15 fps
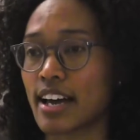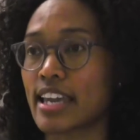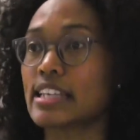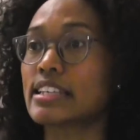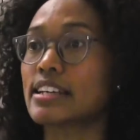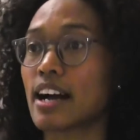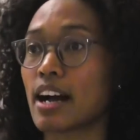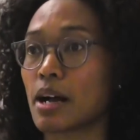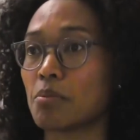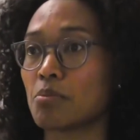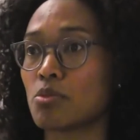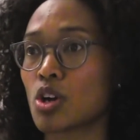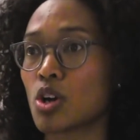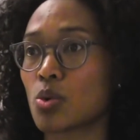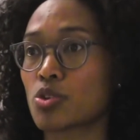
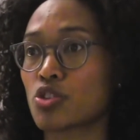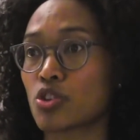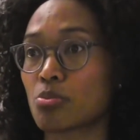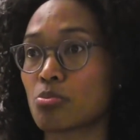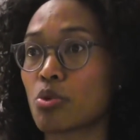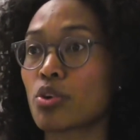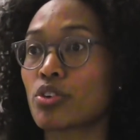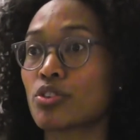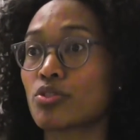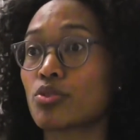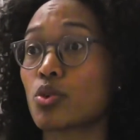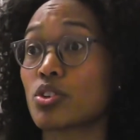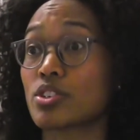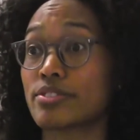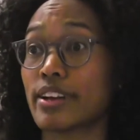income, which are important
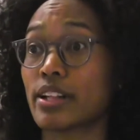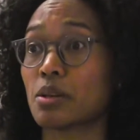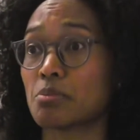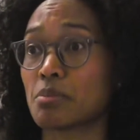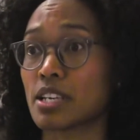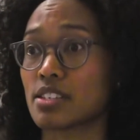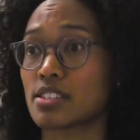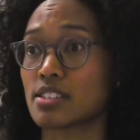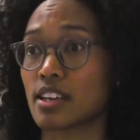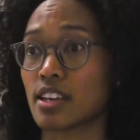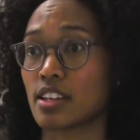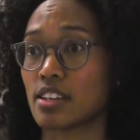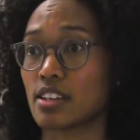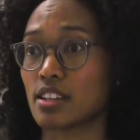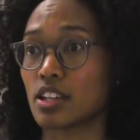for development
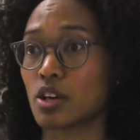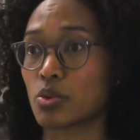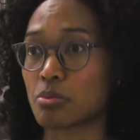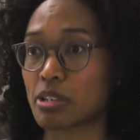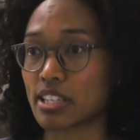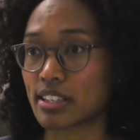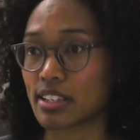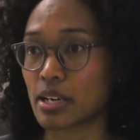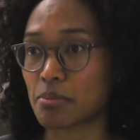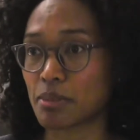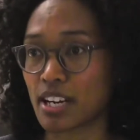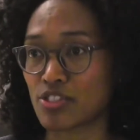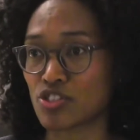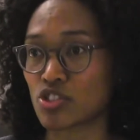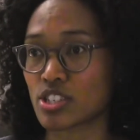in low and middle income
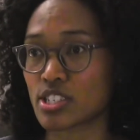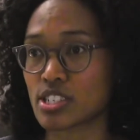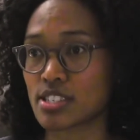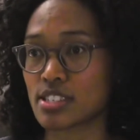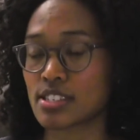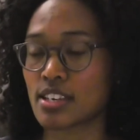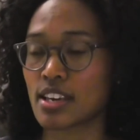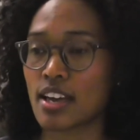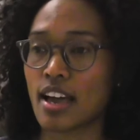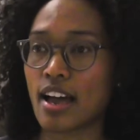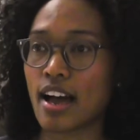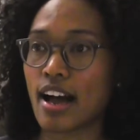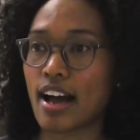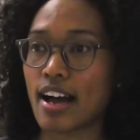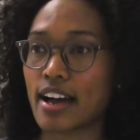countries.
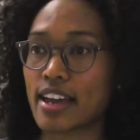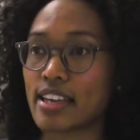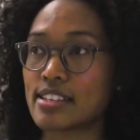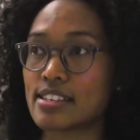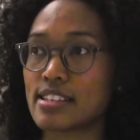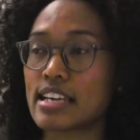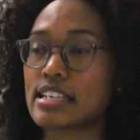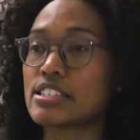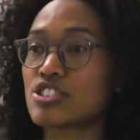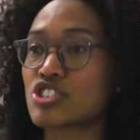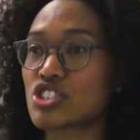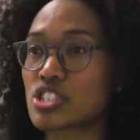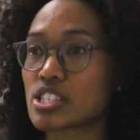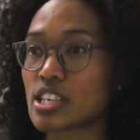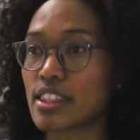In
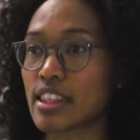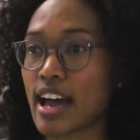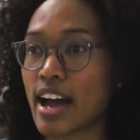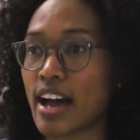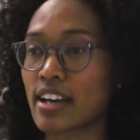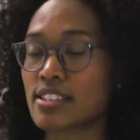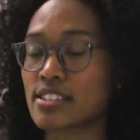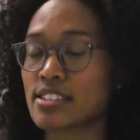addition to that,